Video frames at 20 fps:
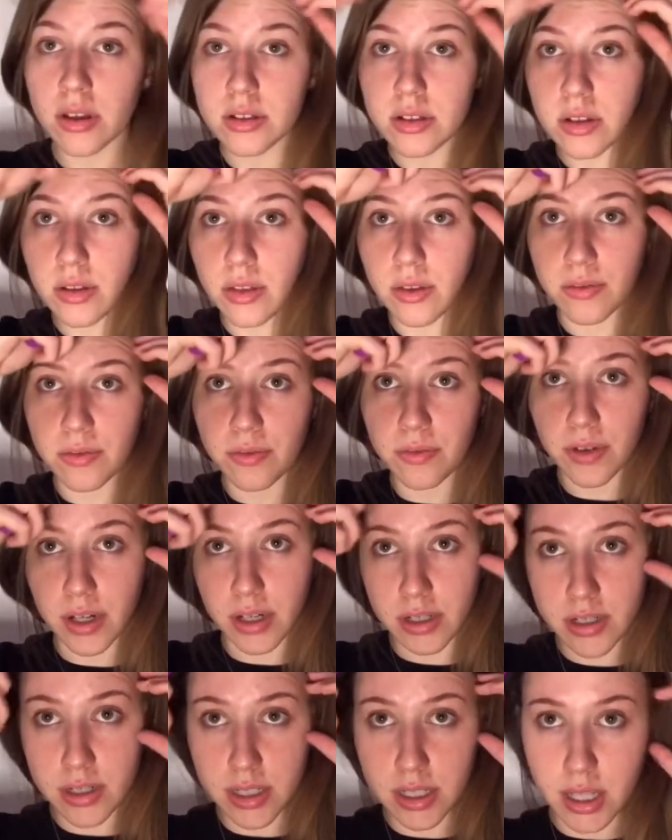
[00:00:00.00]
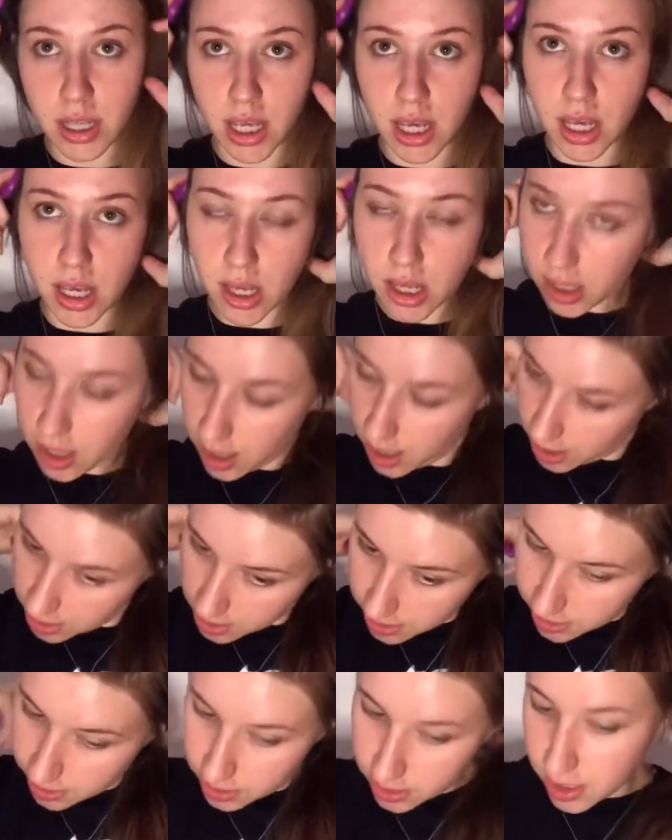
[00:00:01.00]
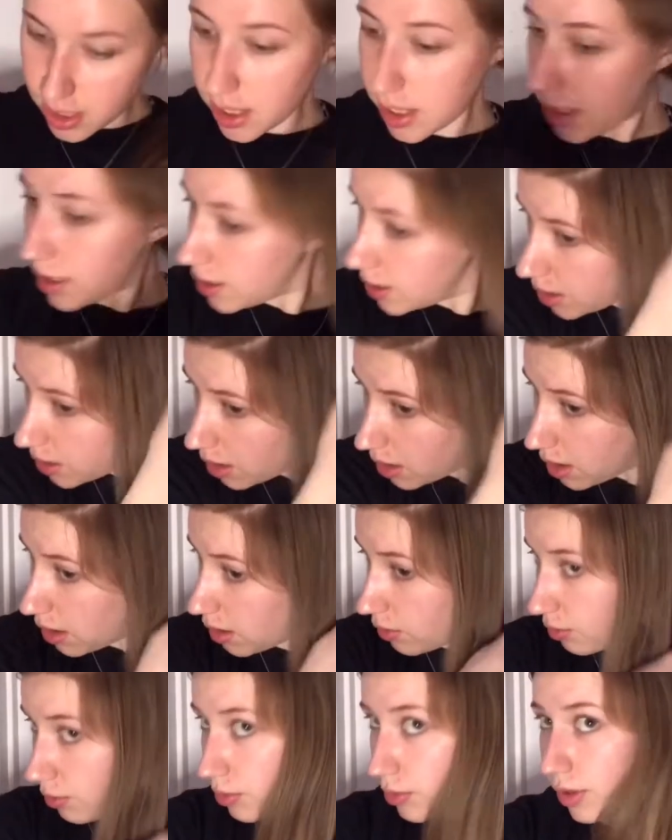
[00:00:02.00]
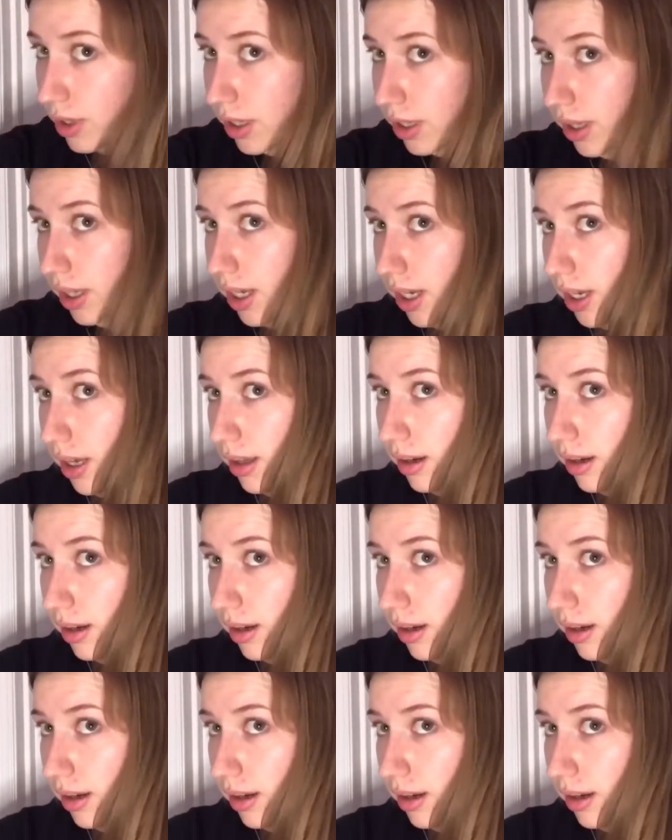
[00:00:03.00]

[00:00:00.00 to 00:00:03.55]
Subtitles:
So the first thing is this really